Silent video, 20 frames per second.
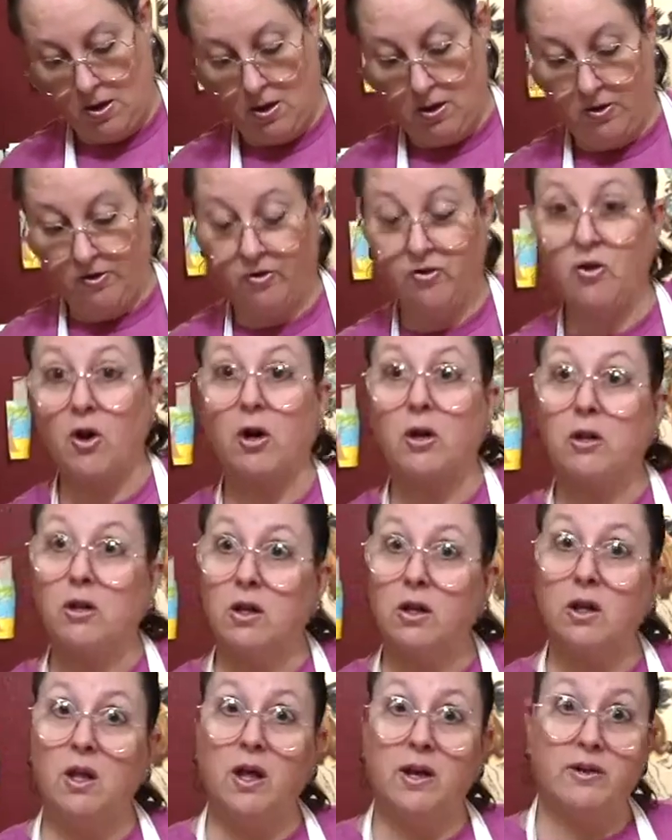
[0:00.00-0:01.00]
Start a
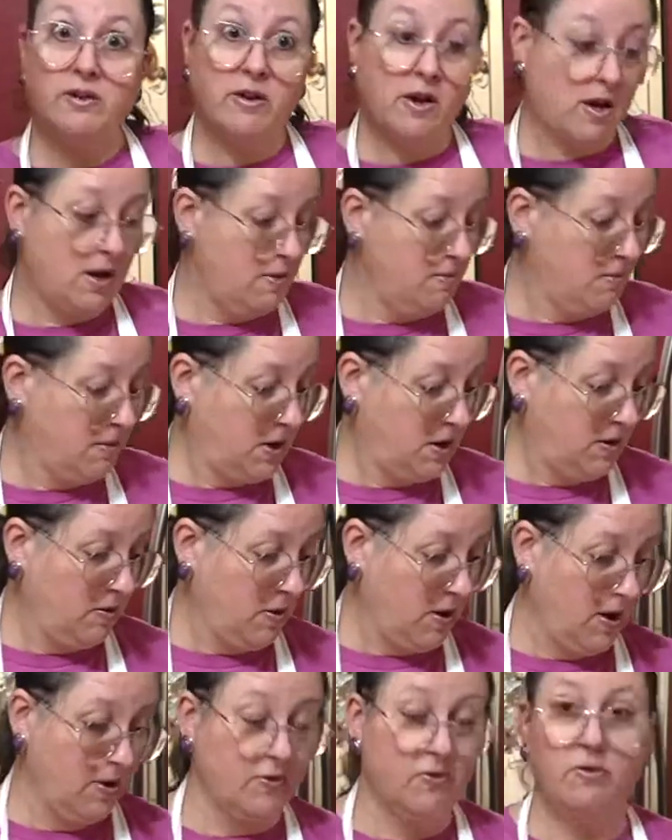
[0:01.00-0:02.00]
little at a time,
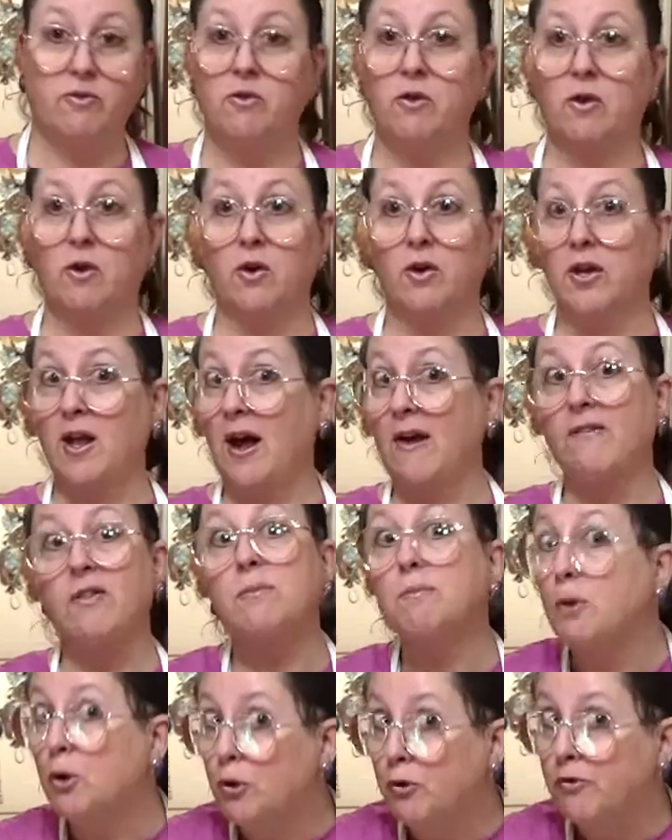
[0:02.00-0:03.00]
otherwise you're going to have the
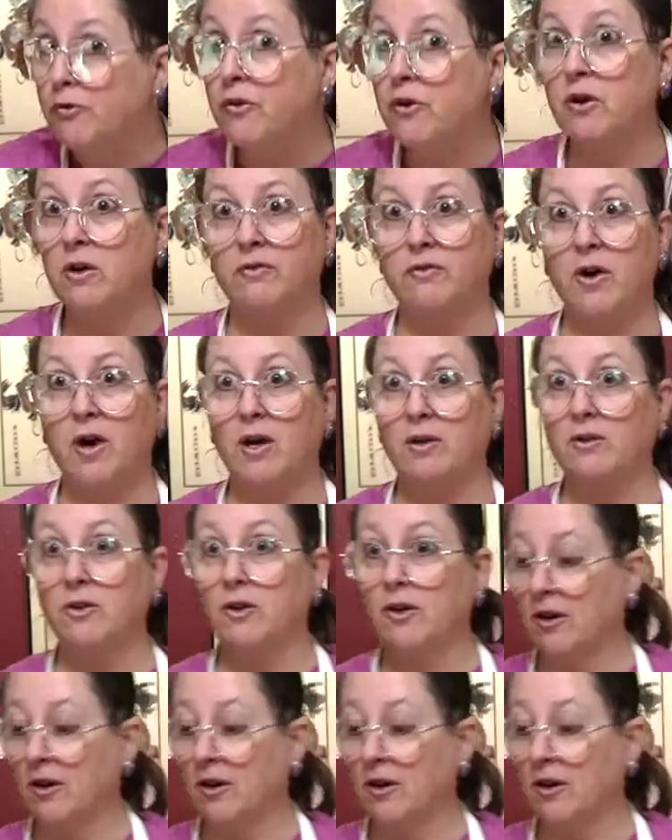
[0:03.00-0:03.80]
poof factor,